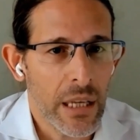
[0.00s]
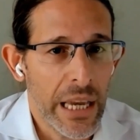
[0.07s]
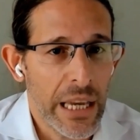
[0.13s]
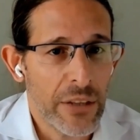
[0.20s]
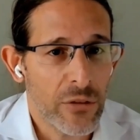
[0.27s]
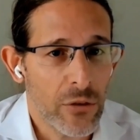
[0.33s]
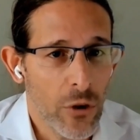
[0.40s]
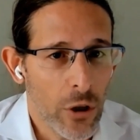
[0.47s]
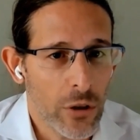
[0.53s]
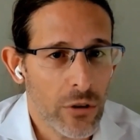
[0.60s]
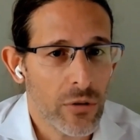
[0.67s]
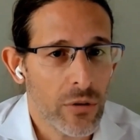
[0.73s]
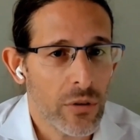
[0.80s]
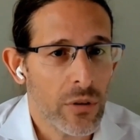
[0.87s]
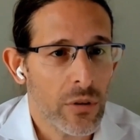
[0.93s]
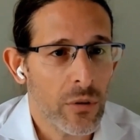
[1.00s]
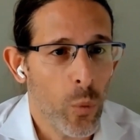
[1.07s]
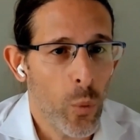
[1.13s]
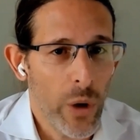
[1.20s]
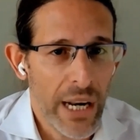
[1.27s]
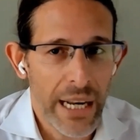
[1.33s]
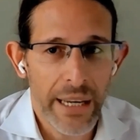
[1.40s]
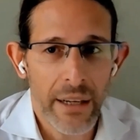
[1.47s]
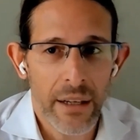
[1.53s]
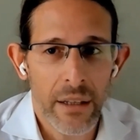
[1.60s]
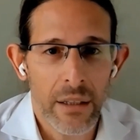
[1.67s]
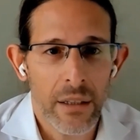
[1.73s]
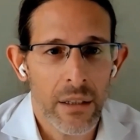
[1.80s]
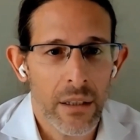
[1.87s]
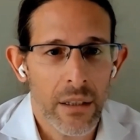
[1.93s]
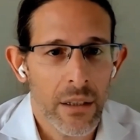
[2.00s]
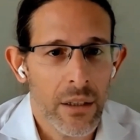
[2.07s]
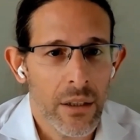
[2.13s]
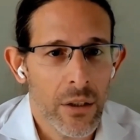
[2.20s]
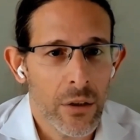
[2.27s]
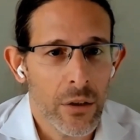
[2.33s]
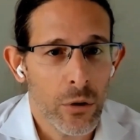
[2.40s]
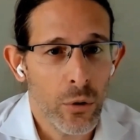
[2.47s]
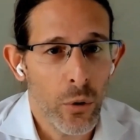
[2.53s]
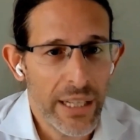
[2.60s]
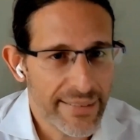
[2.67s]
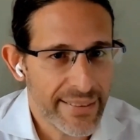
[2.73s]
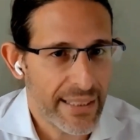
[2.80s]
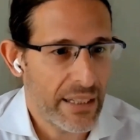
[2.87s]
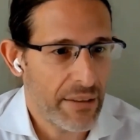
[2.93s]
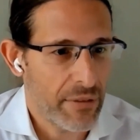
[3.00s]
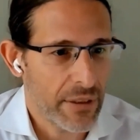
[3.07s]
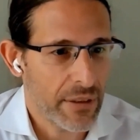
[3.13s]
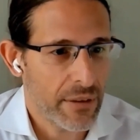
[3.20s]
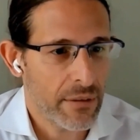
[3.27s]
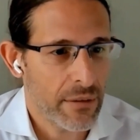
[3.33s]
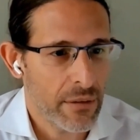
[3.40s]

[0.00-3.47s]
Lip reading: is not willing to listen even.